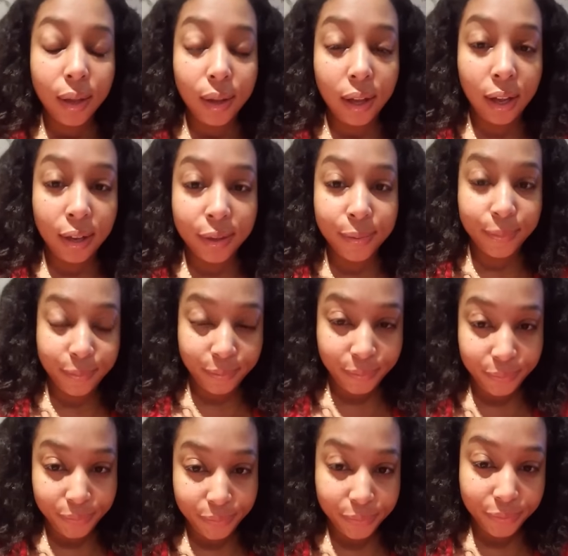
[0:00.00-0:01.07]
Um,
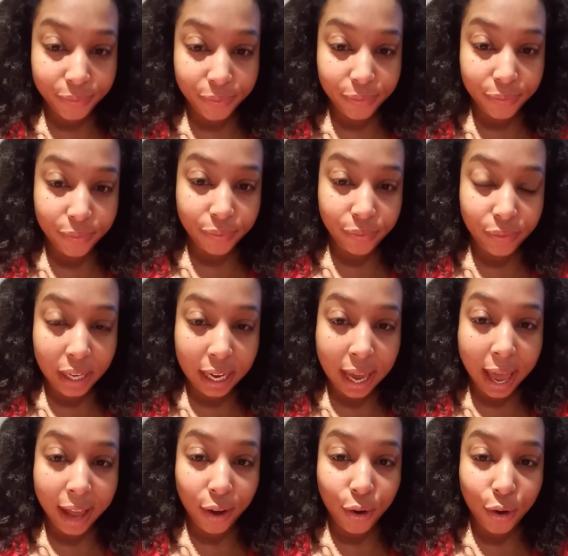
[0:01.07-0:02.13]
the
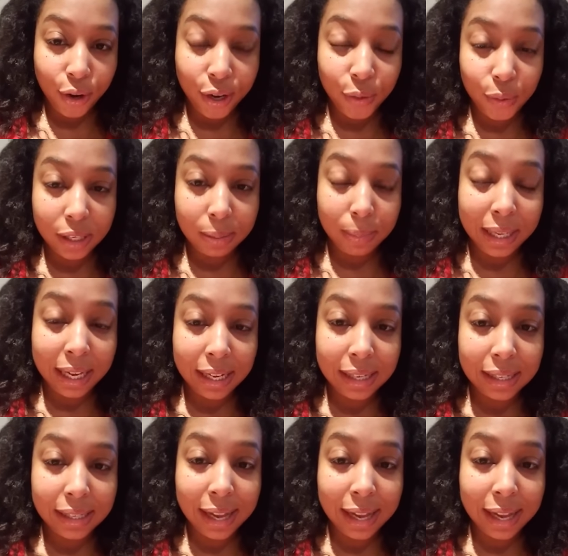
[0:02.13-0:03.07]
gag order was placed